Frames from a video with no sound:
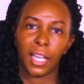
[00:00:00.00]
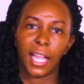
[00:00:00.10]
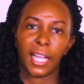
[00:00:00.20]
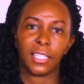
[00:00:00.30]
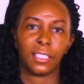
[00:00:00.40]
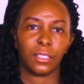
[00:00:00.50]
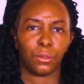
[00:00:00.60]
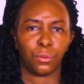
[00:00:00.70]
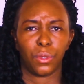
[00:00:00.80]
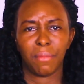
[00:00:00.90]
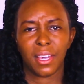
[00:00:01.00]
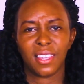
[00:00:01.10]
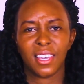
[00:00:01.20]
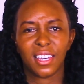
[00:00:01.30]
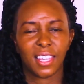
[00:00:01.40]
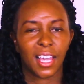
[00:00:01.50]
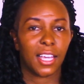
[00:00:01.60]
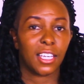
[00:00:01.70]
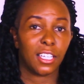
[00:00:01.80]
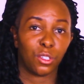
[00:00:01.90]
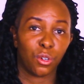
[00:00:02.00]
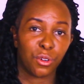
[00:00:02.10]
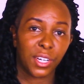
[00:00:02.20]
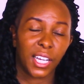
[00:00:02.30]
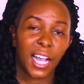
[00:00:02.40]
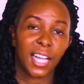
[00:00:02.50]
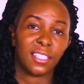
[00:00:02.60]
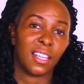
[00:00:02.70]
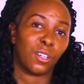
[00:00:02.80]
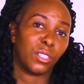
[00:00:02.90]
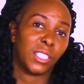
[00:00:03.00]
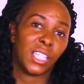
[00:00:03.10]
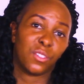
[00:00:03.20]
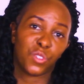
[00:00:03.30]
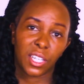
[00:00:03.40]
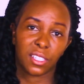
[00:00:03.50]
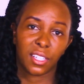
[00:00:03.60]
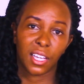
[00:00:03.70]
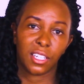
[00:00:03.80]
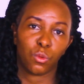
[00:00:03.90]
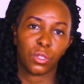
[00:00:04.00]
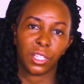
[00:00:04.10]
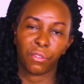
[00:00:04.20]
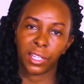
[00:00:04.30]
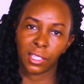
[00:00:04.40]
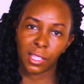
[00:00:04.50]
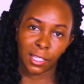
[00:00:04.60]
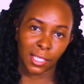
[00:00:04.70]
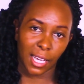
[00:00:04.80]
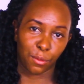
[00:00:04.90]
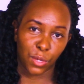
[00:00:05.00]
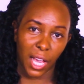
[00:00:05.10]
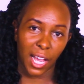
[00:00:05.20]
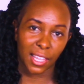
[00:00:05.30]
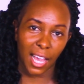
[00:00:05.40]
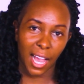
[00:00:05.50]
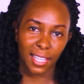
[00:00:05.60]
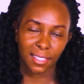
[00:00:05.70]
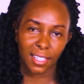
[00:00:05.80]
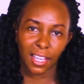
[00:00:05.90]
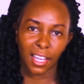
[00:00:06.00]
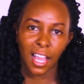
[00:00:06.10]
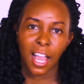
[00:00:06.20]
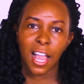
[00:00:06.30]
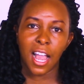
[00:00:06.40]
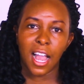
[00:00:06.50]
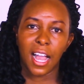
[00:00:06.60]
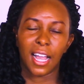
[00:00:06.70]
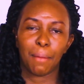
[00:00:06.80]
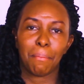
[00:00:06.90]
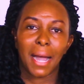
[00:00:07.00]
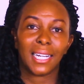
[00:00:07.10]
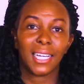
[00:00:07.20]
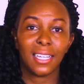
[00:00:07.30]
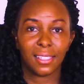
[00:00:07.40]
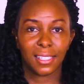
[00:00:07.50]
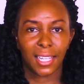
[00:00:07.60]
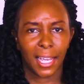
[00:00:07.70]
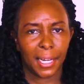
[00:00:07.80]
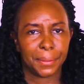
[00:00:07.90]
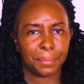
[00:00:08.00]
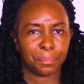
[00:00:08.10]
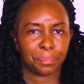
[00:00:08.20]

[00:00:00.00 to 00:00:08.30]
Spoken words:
And we may think they are ignoring us, they are not interested in whatever is it that they are asking. But instead,